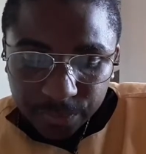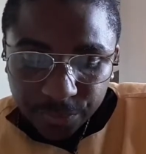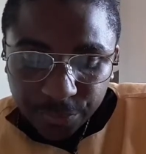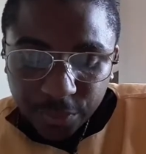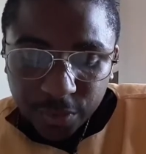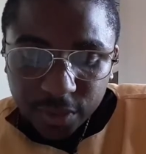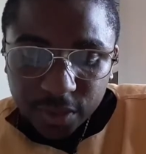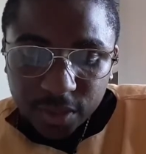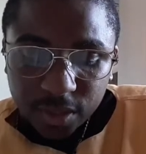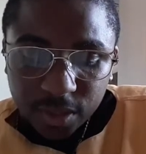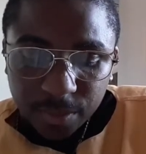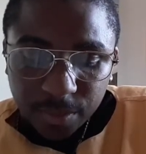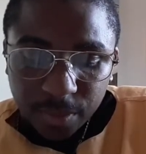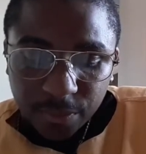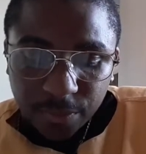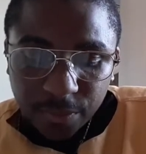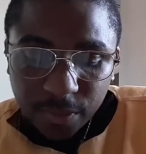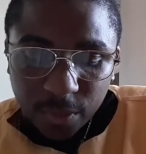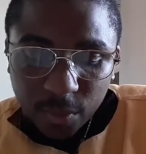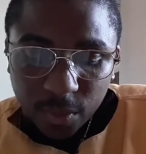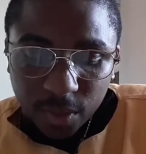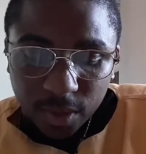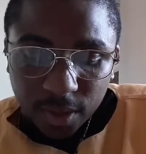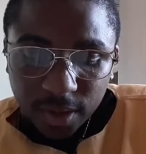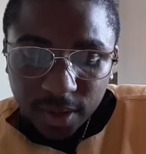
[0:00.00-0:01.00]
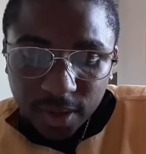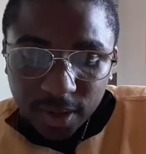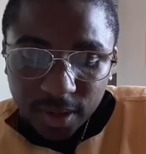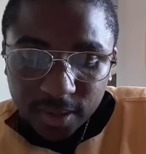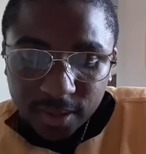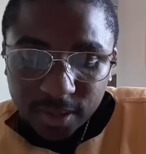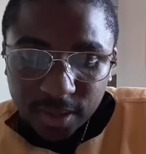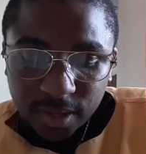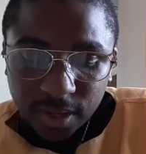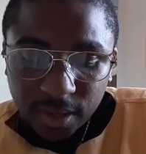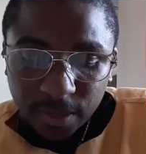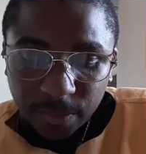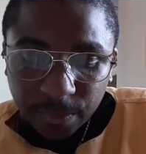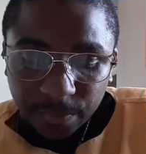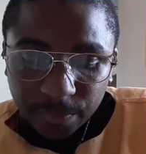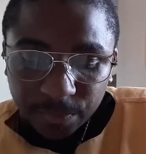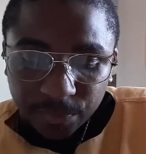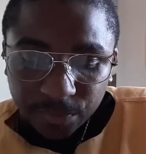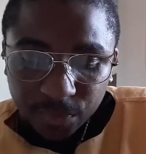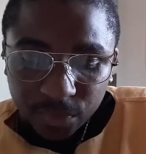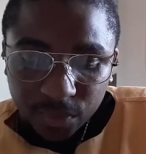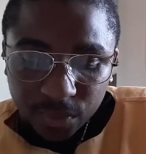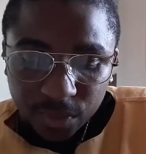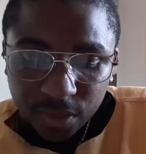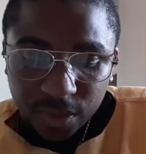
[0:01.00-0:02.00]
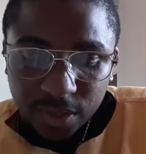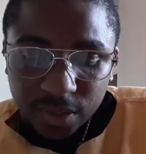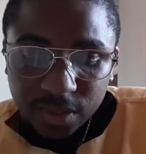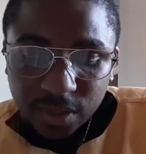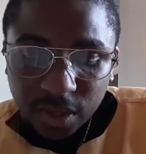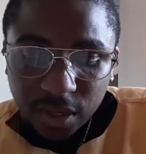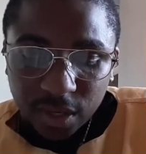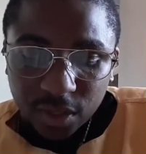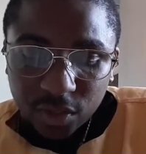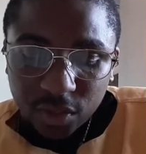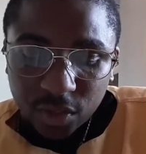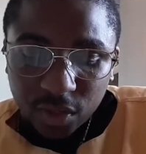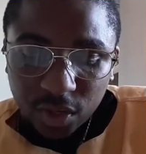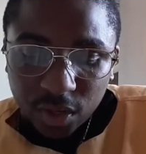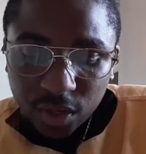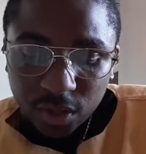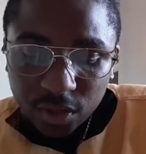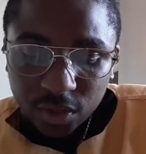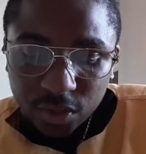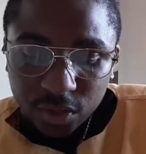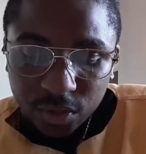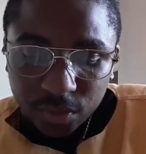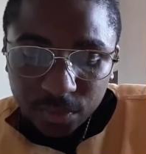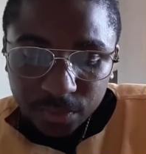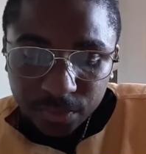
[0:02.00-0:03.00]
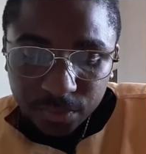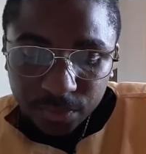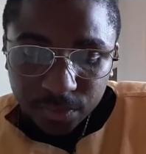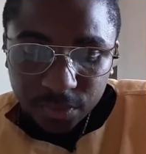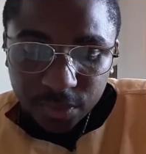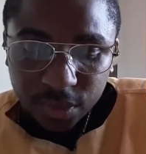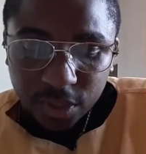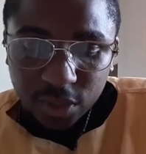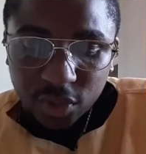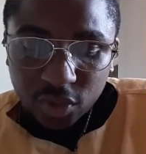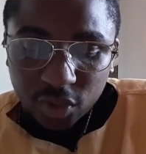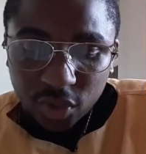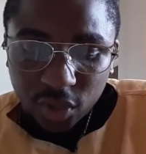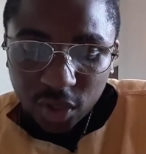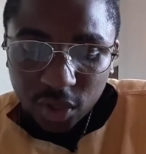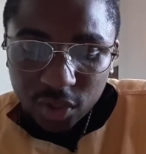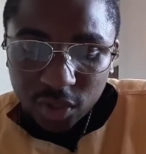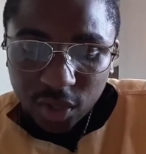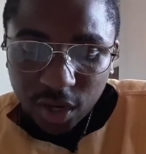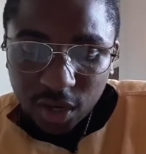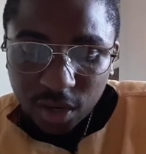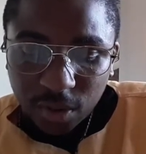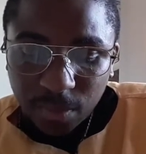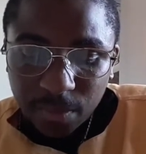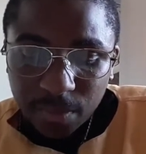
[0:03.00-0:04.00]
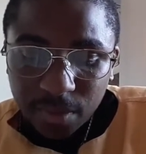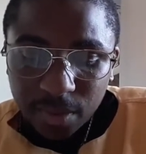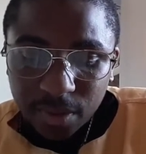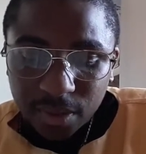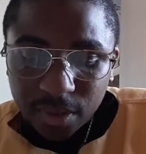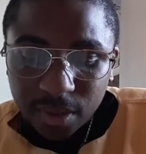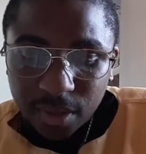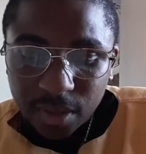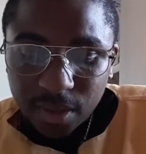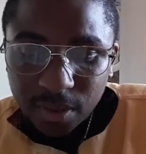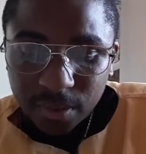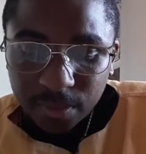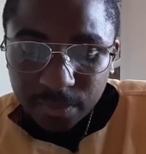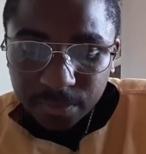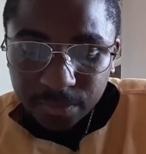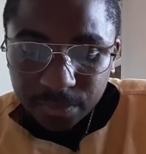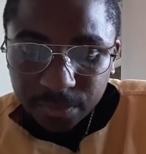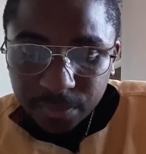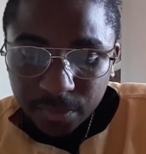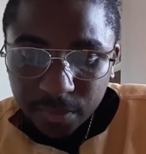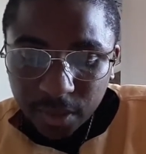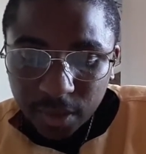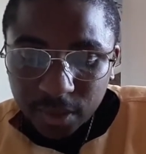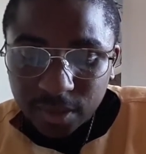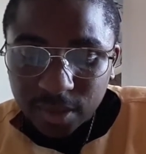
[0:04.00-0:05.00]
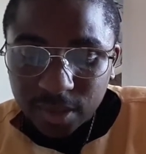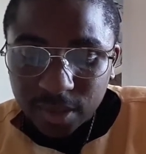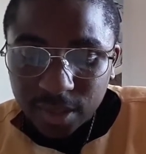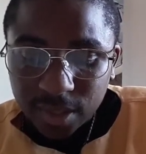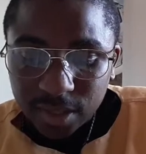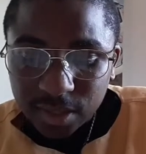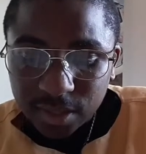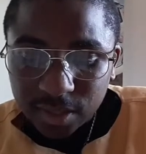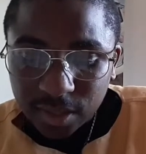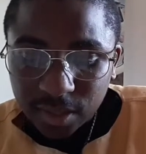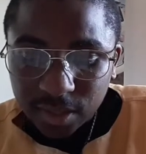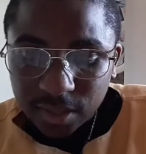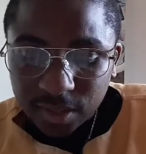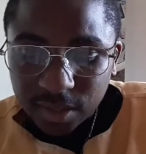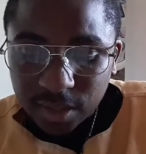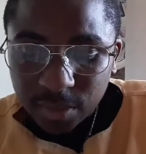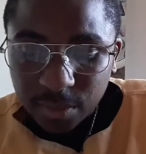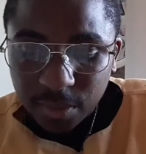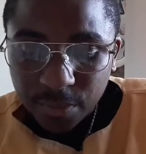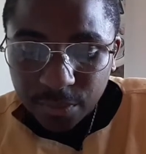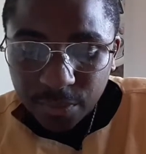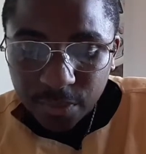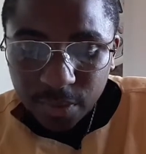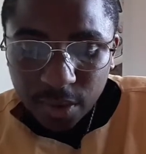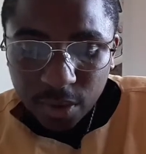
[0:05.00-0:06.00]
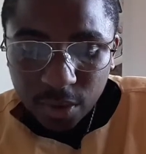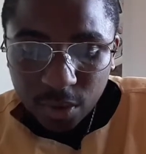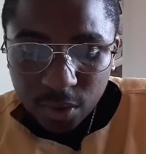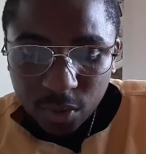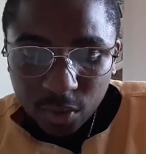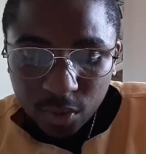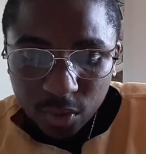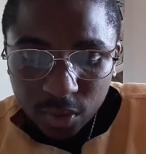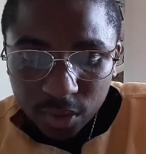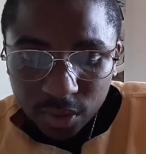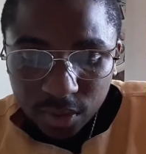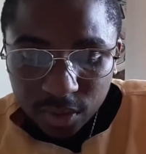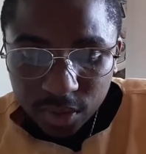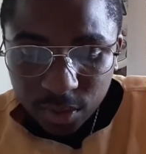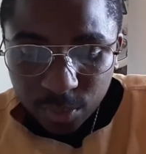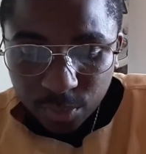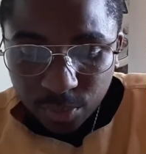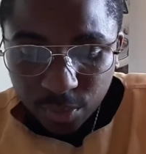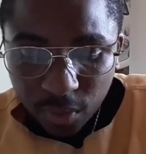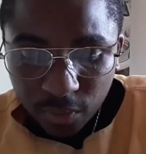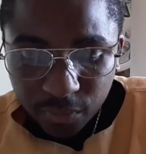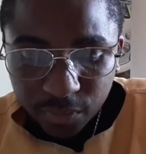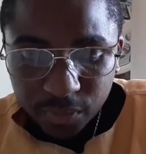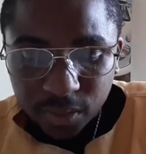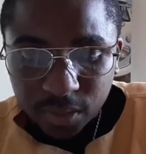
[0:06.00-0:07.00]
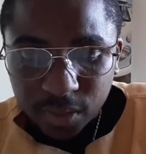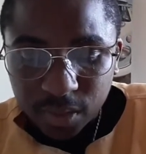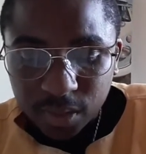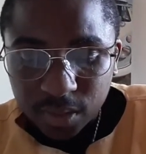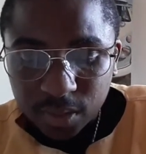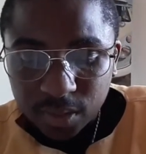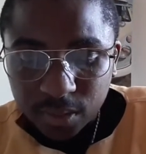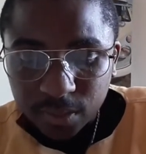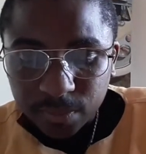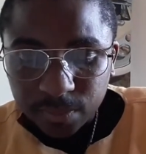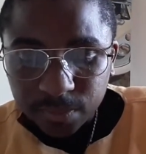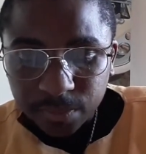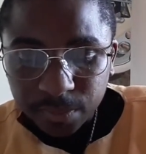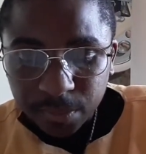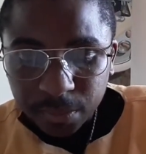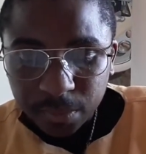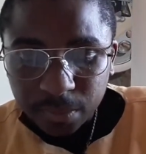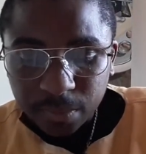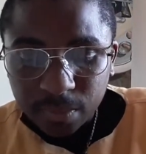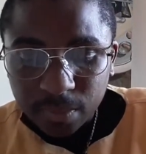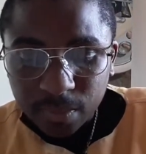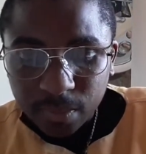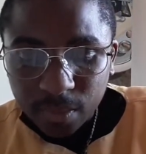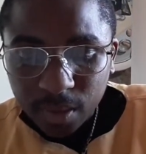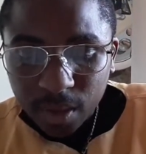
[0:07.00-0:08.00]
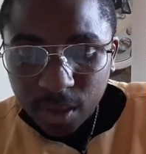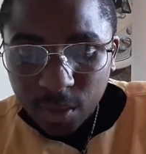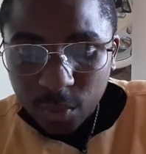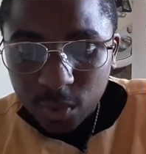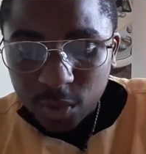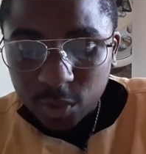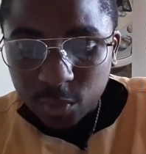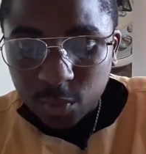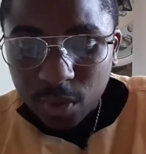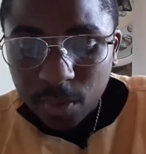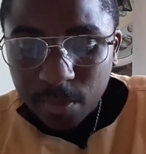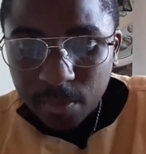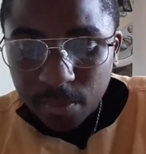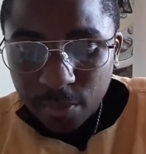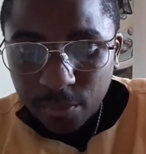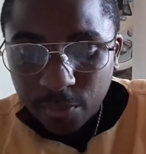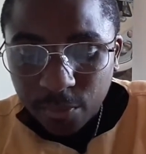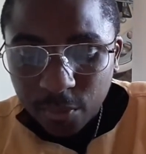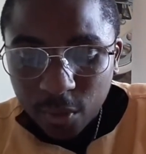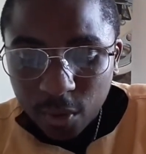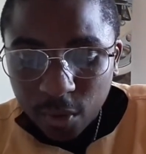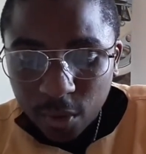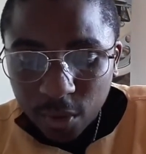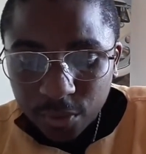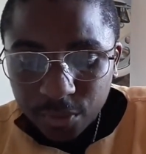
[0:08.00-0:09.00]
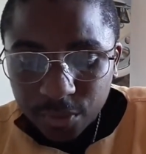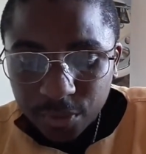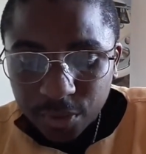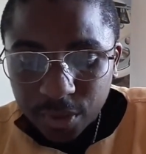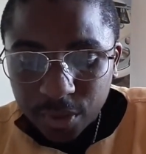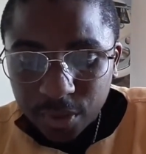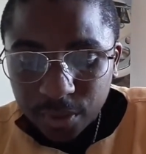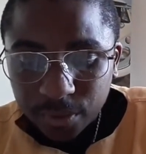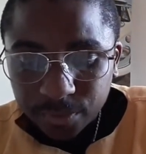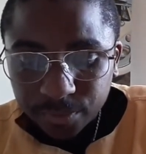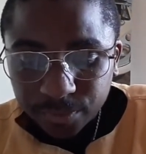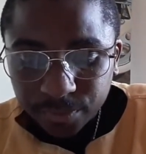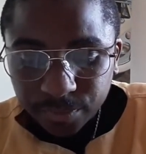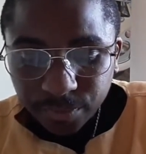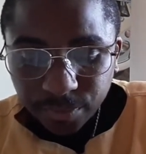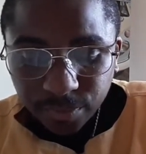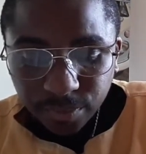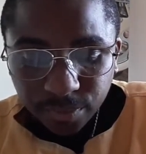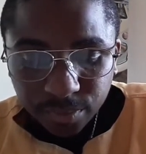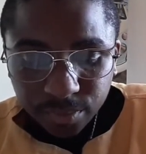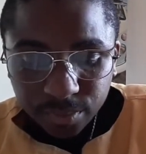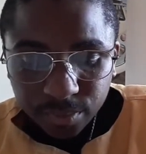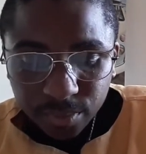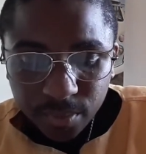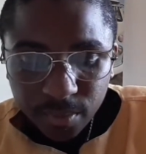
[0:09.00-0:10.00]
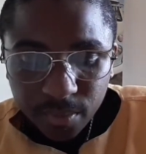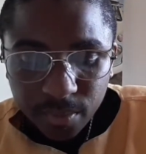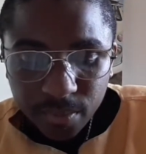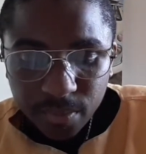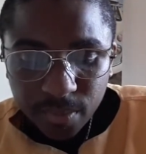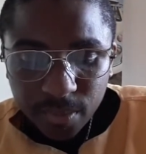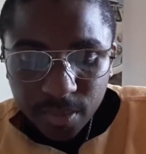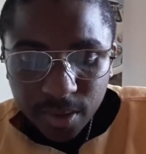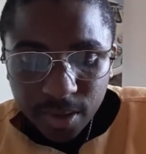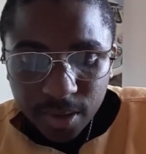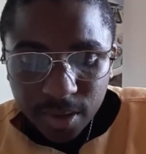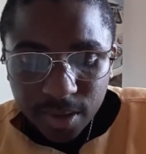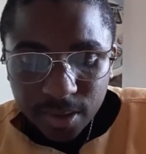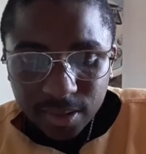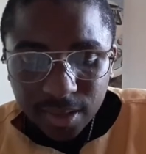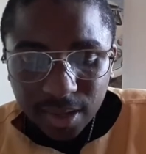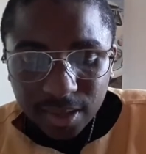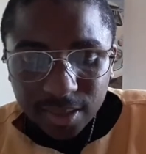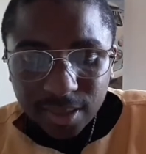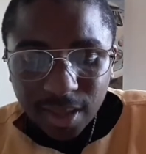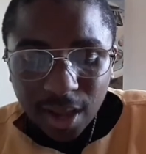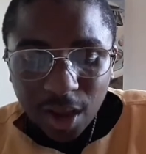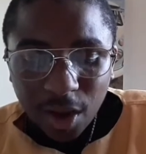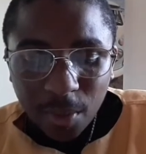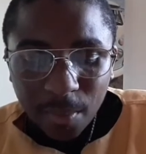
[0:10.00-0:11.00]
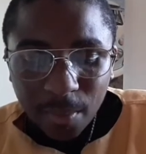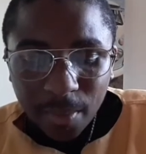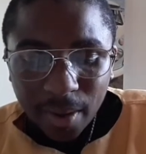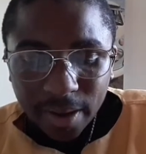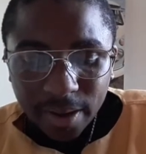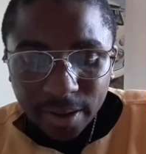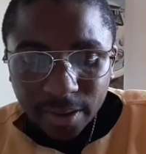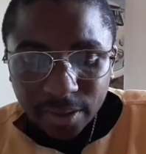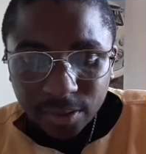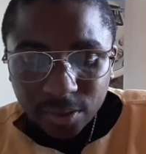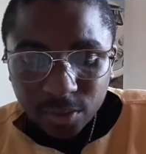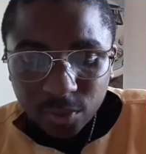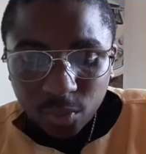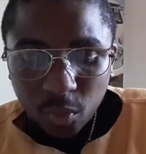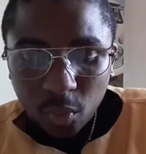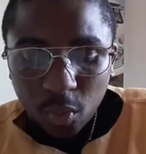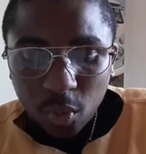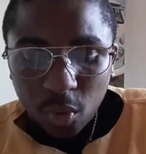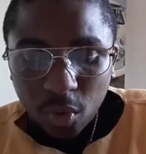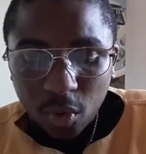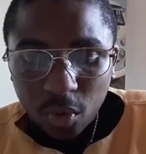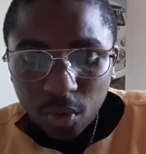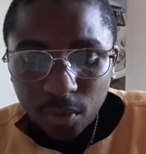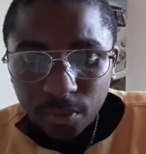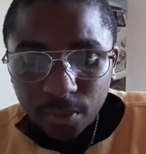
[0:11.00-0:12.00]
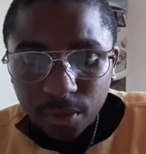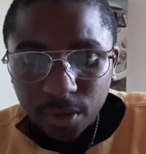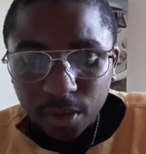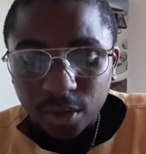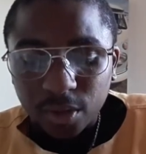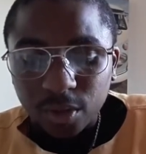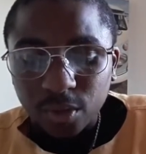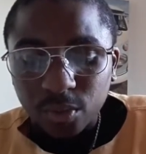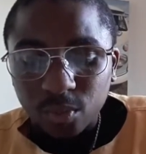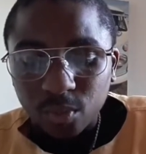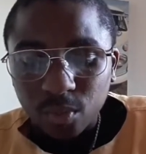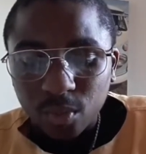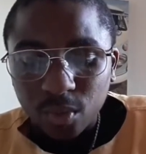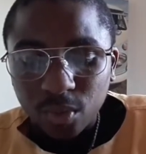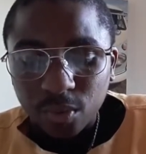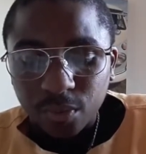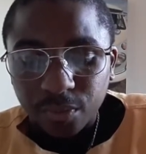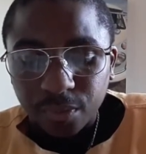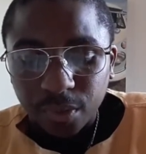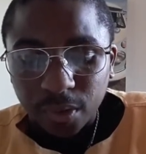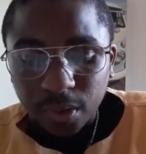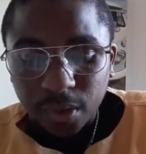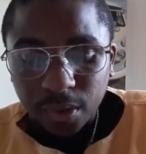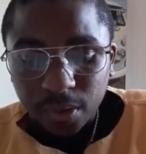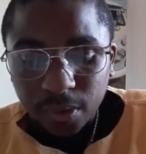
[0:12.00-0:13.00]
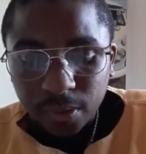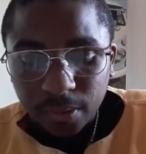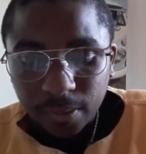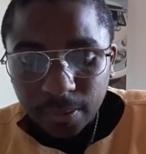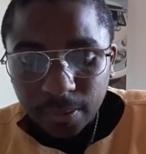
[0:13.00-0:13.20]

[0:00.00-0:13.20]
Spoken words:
1:18. This charge I commit thee unto thee, son Timothy, according to the prophecies which went before on thee, that thou mightest war a good warfare.